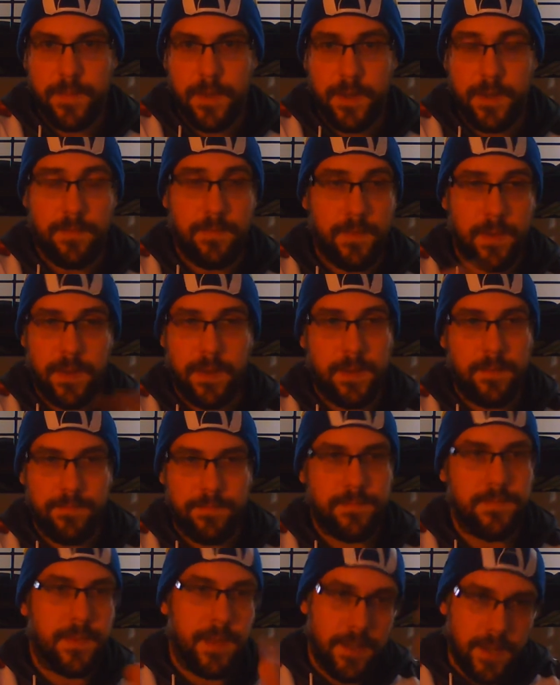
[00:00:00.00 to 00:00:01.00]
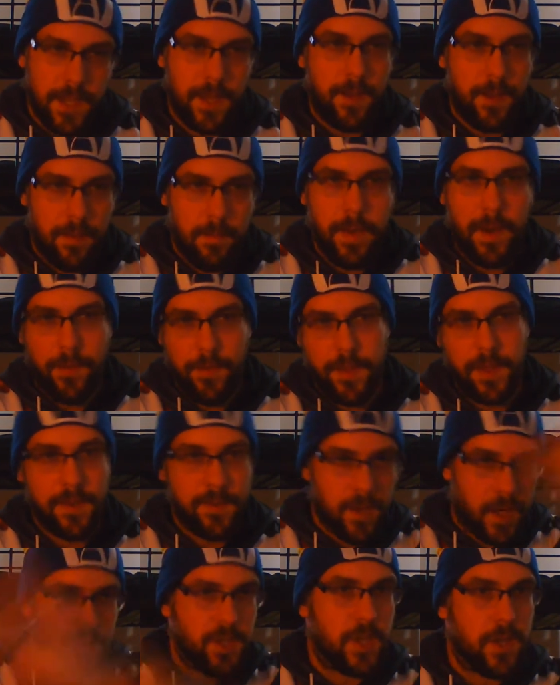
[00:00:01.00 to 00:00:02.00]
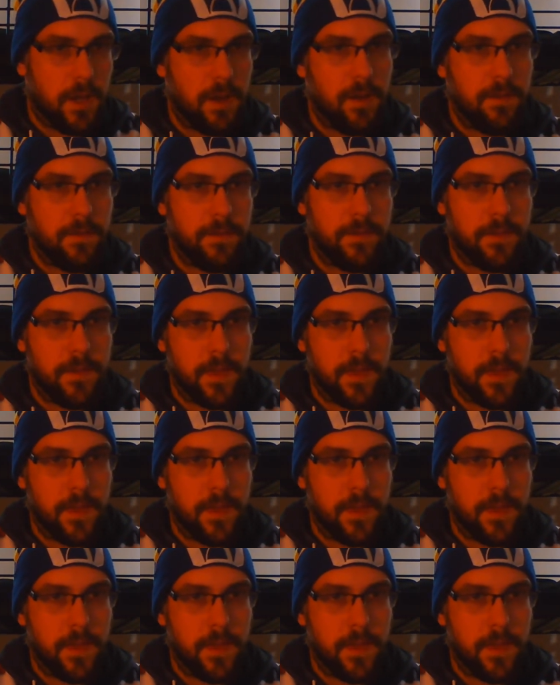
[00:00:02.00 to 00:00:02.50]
a tale about the exhaustion of